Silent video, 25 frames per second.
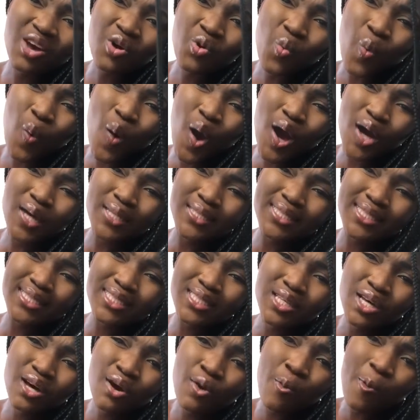What?
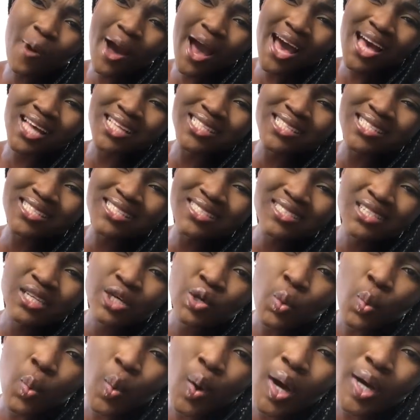What?
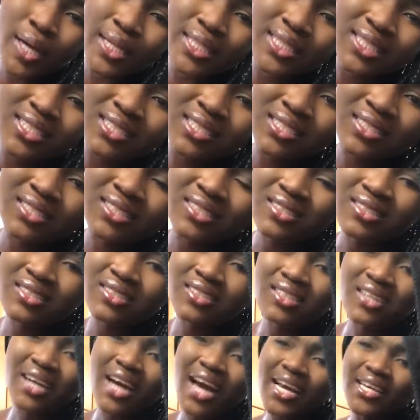What?
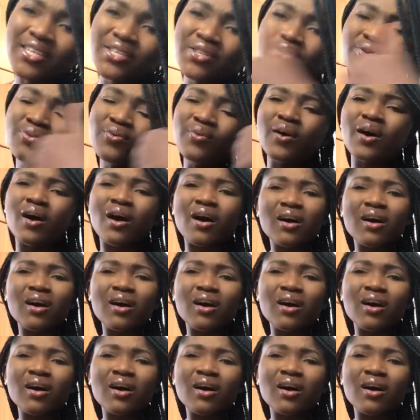Can you what?